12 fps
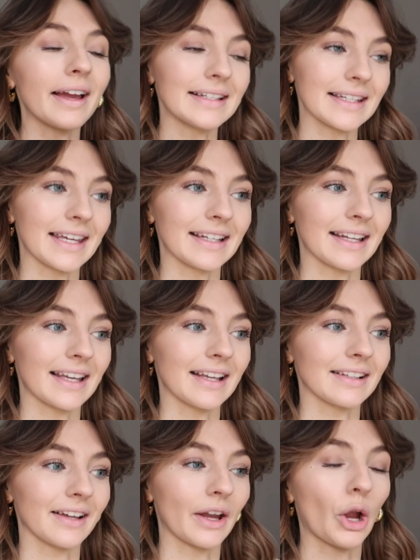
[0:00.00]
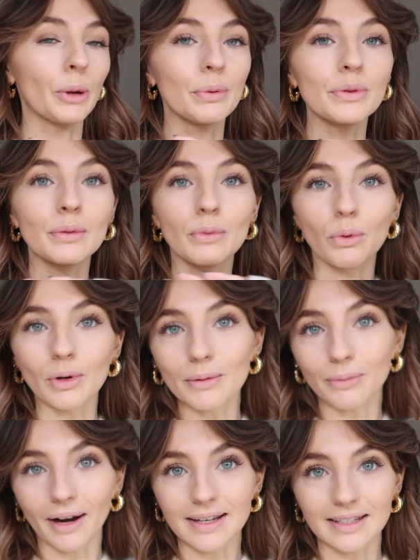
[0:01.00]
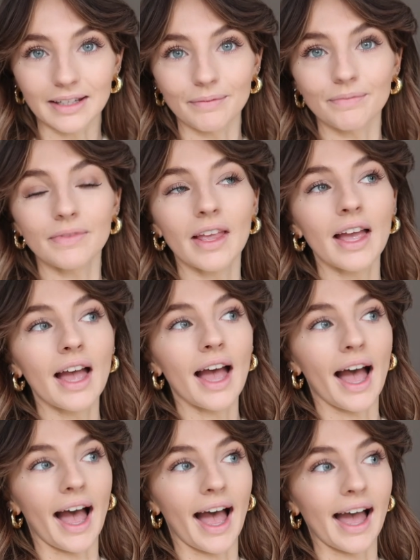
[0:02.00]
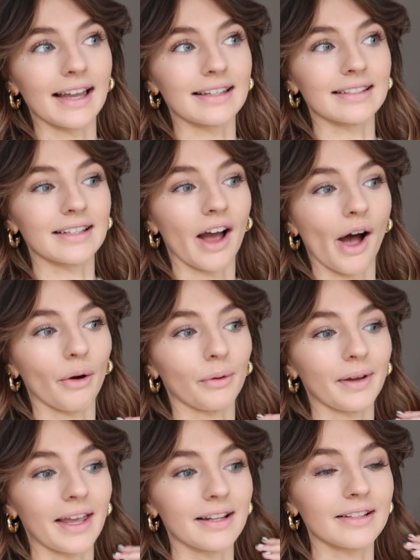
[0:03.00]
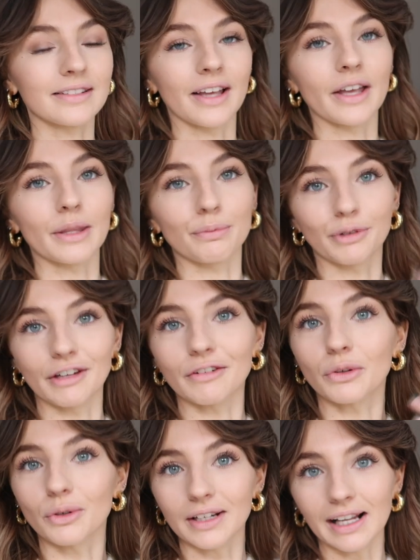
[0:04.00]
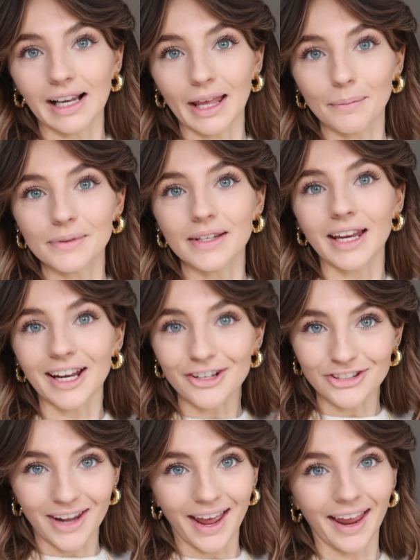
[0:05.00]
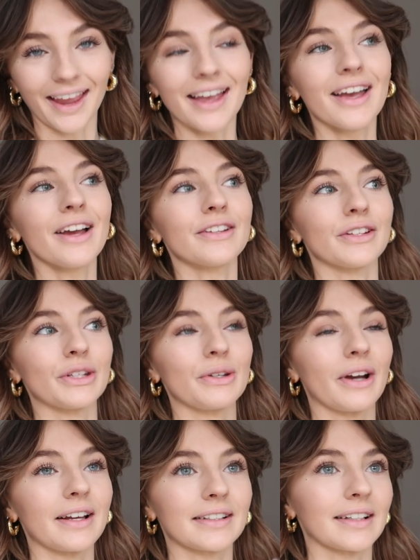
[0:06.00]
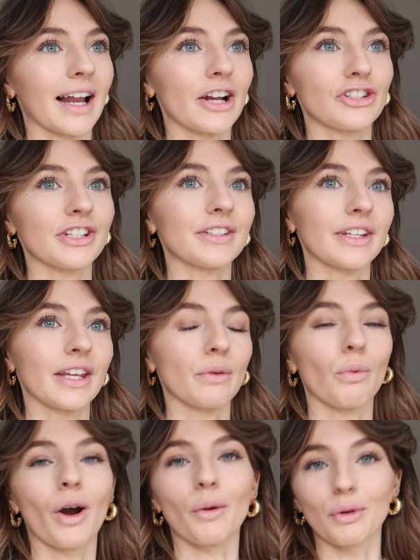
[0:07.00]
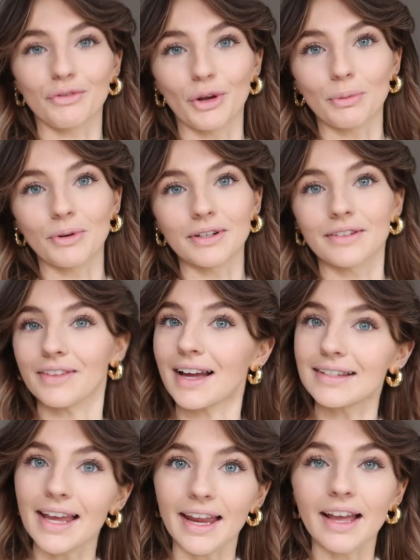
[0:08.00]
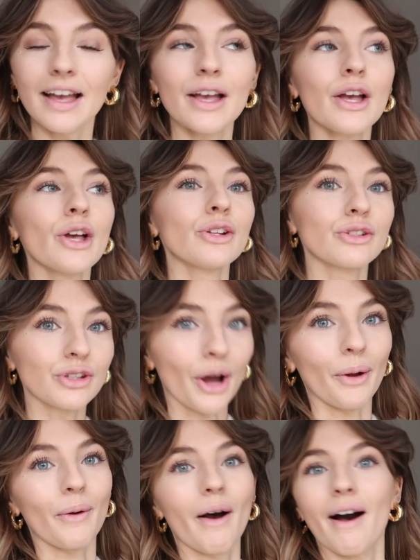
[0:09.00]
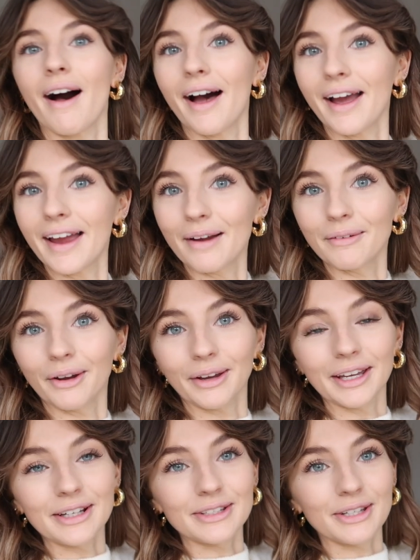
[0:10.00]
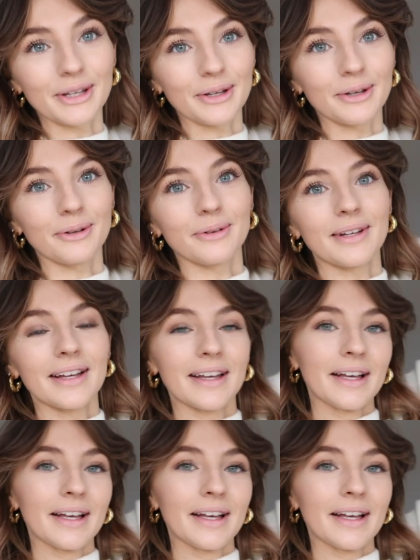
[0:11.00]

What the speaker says: I did is I opened them all in Brighton and I'll insert the pre-recorded clips each day so you guys can actually see what I would have opened that day. So I am going to